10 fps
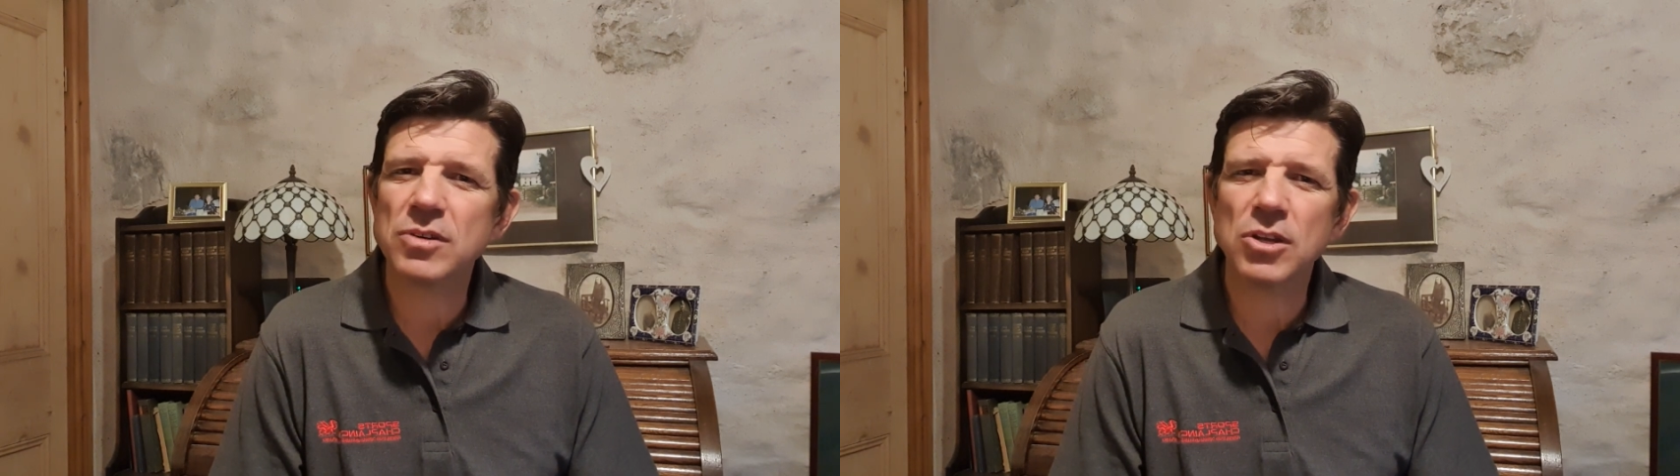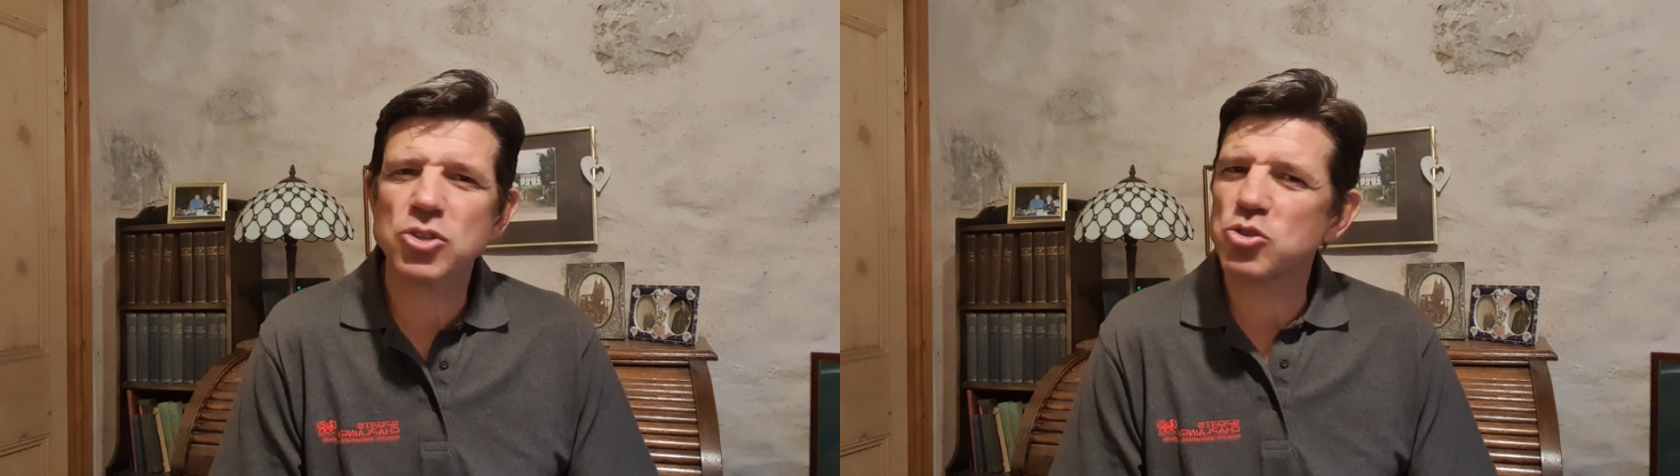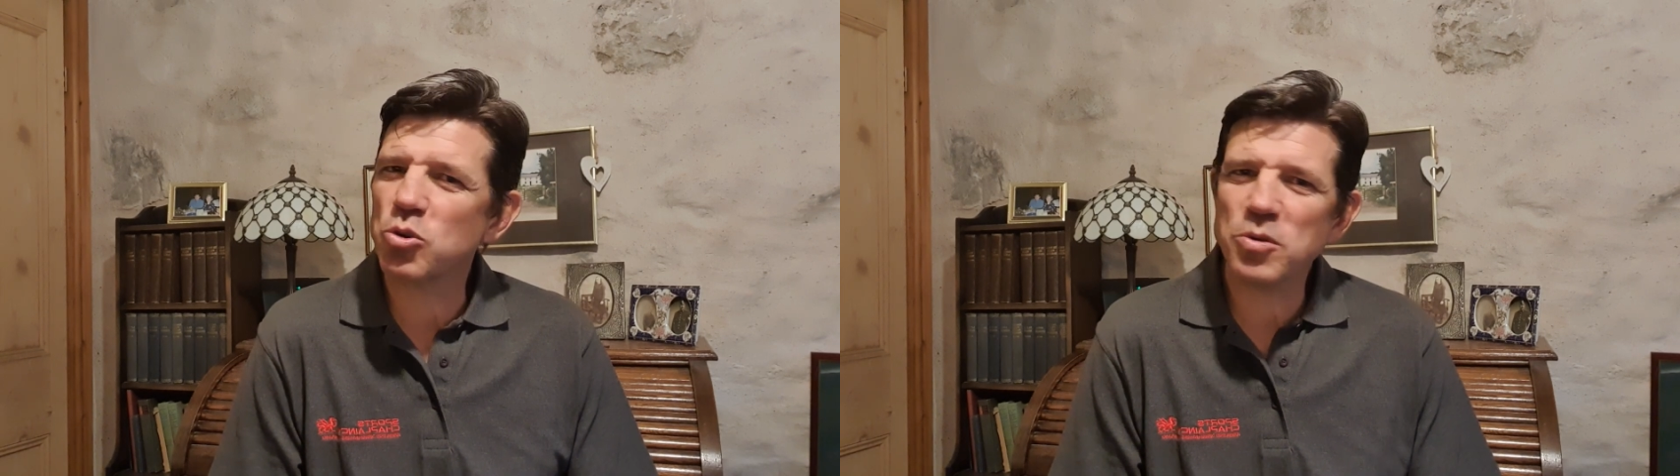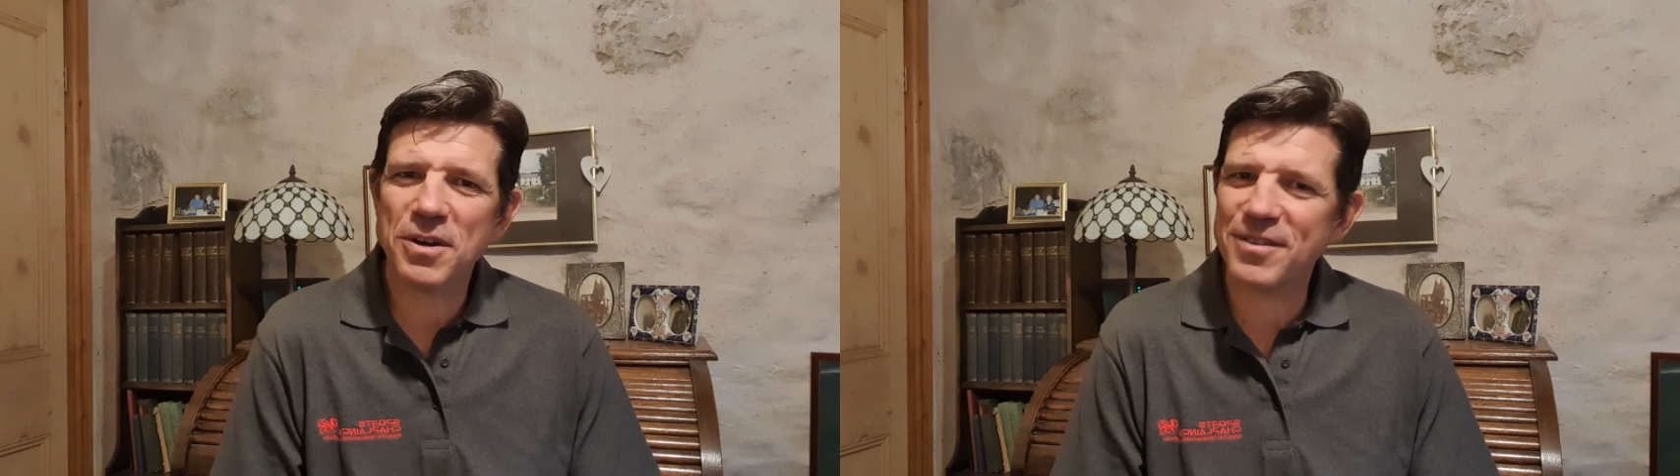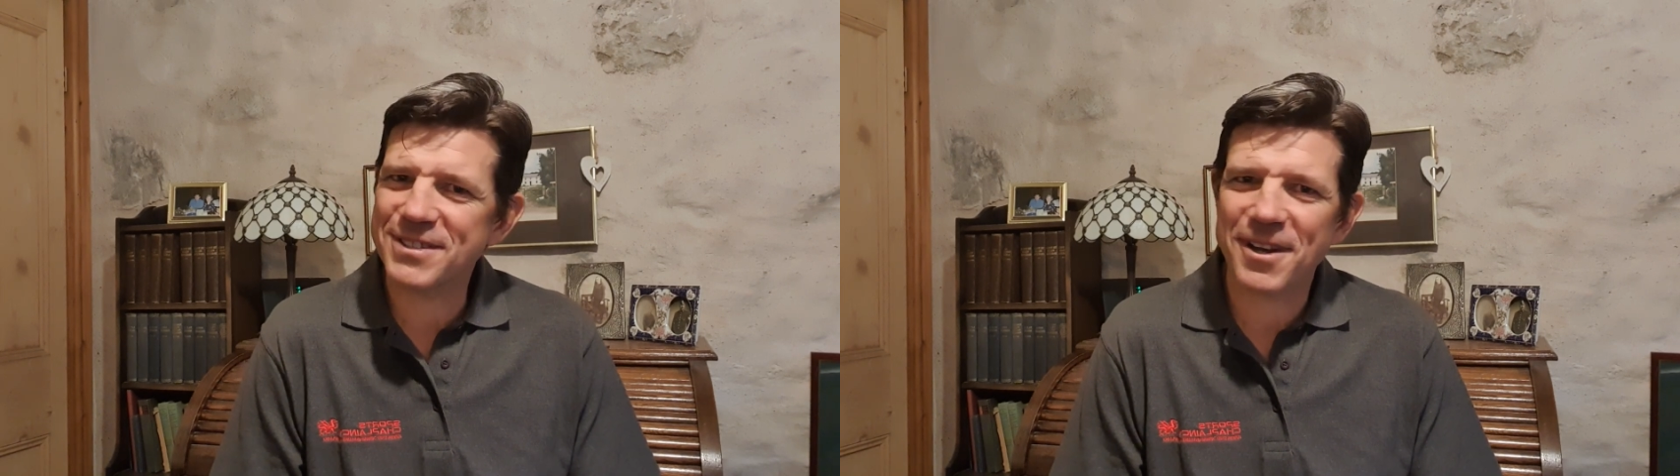in
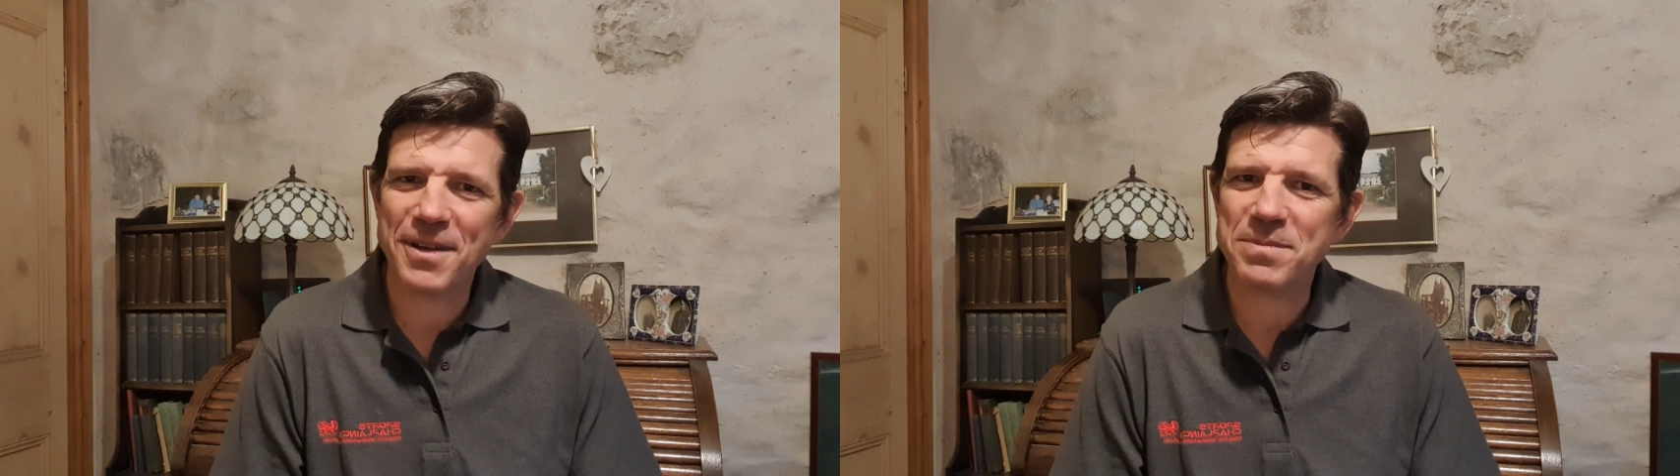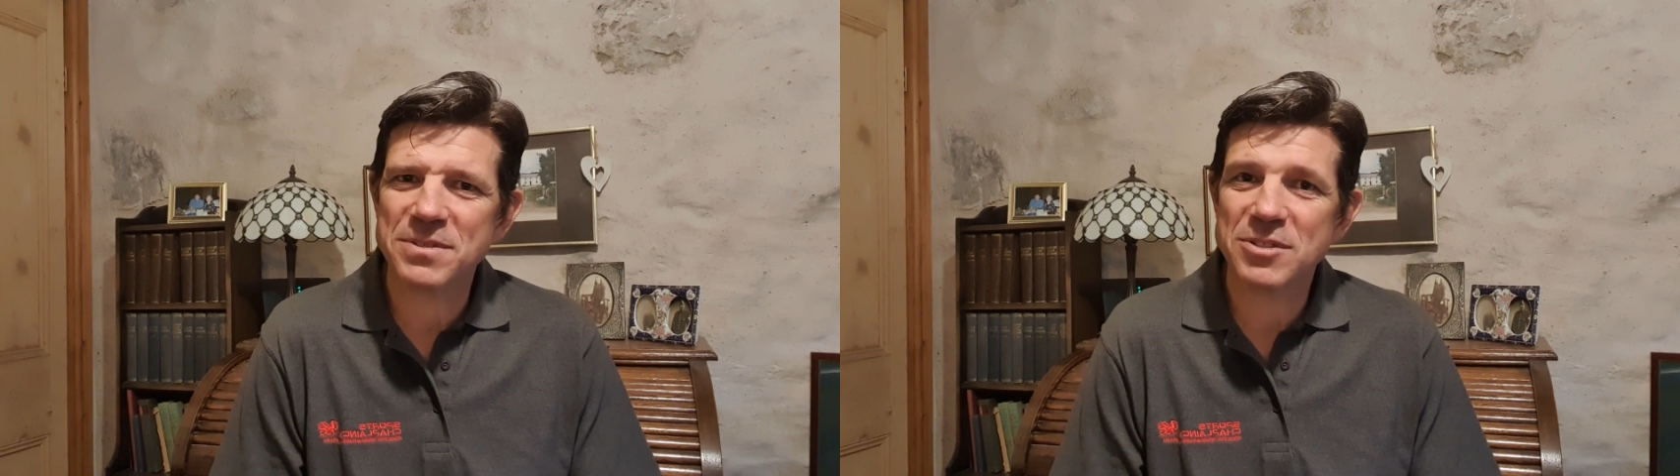extraordinary times,